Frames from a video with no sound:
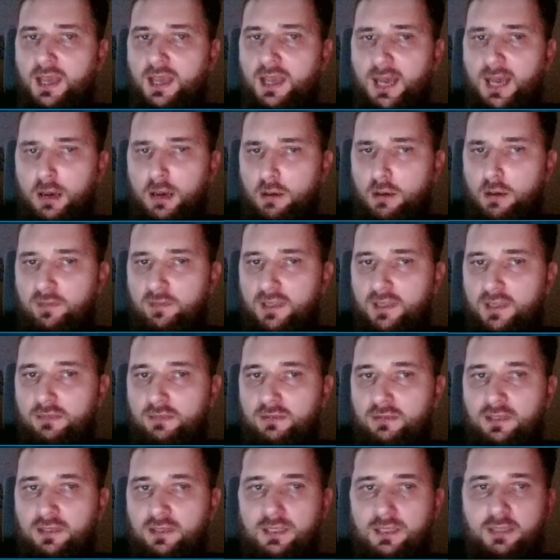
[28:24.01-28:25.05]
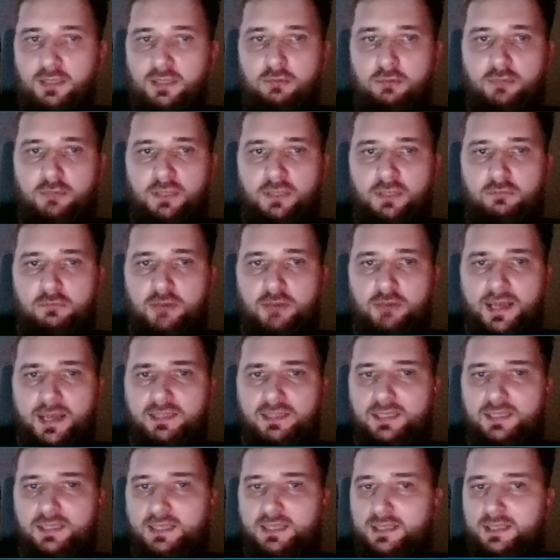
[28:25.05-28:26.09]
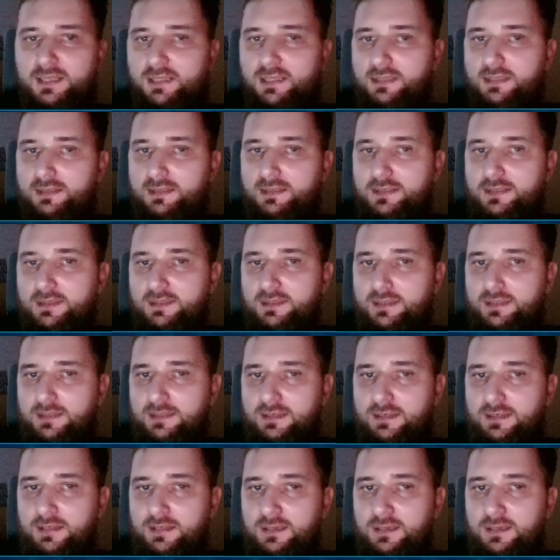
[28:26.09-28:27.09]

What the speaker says: However, when one is